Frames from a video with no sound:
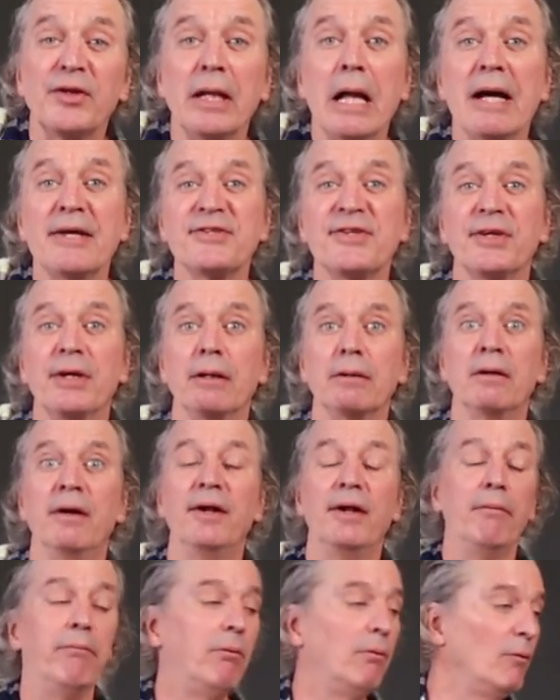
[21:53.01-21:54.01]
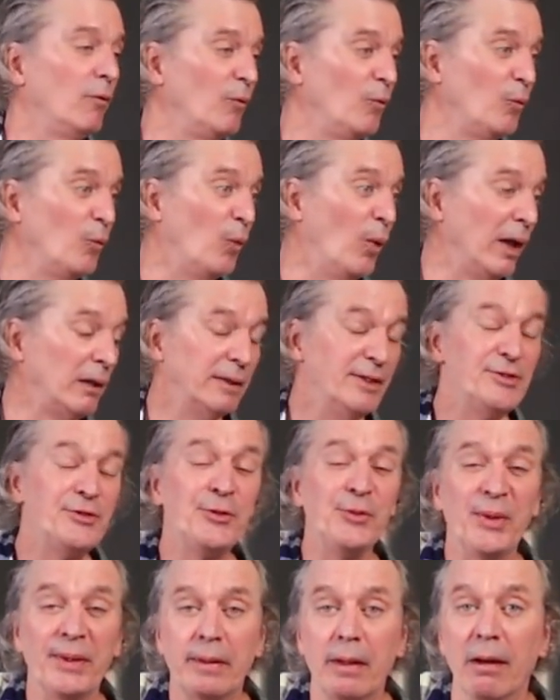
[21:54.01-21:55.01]
last. I got kind of well
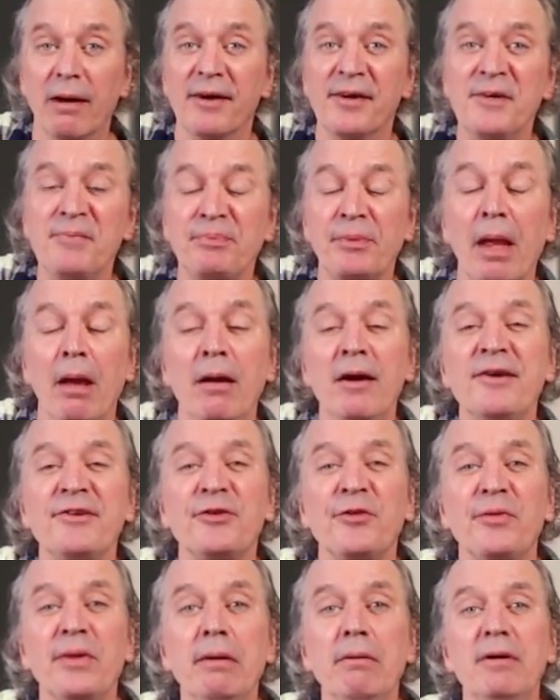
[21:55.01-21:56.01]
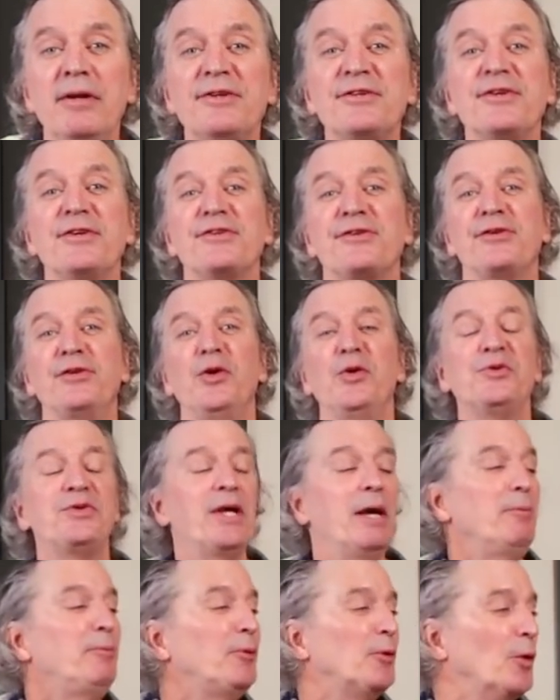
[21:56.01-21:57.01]
into it there. So there it is at a slow
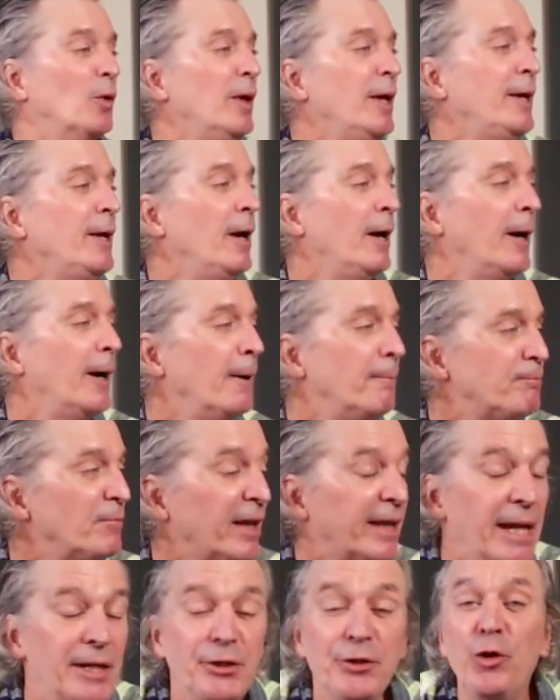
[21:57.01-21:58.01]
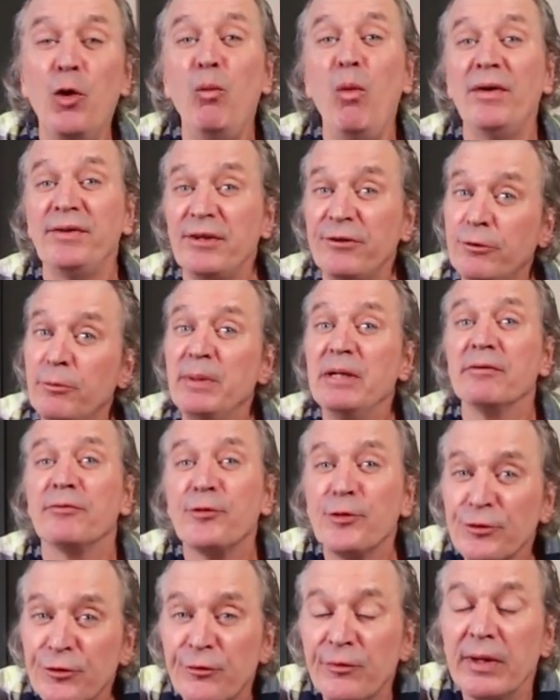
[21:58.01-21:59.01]
tempo. Um, again, you don't want this to be your
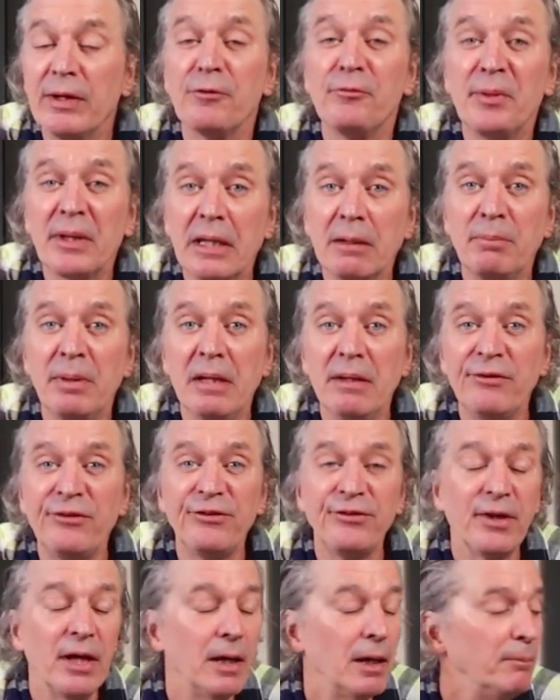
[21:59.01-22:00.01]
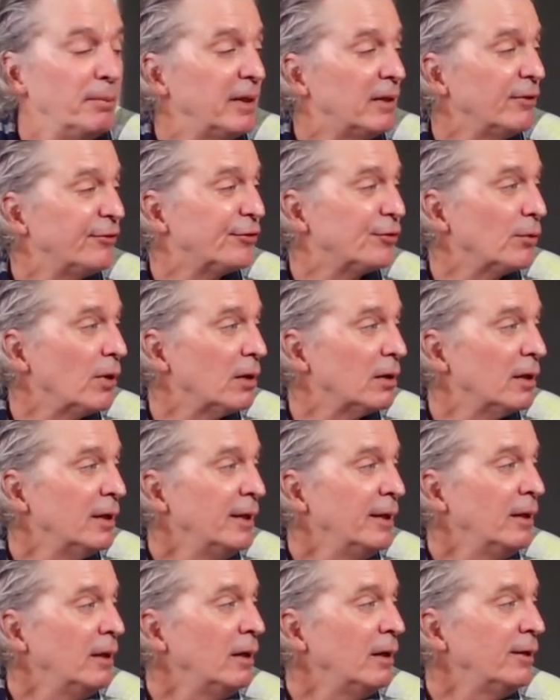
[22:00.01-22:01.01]
first finger picking piece uh, because there are,
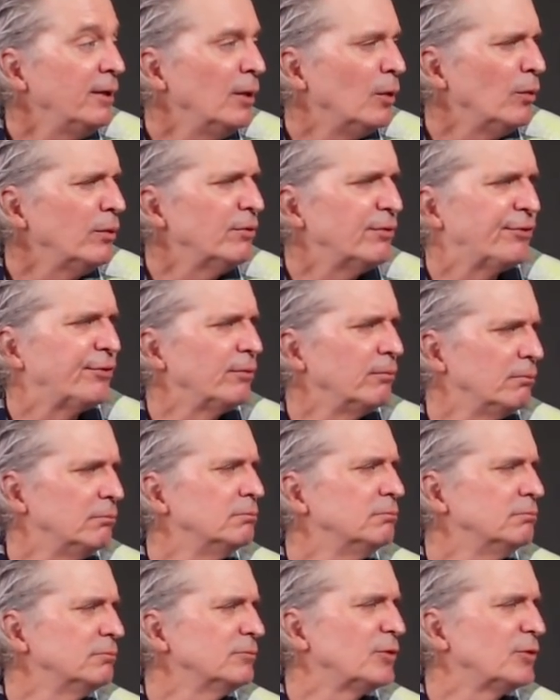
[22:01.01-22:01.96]
you know, there's some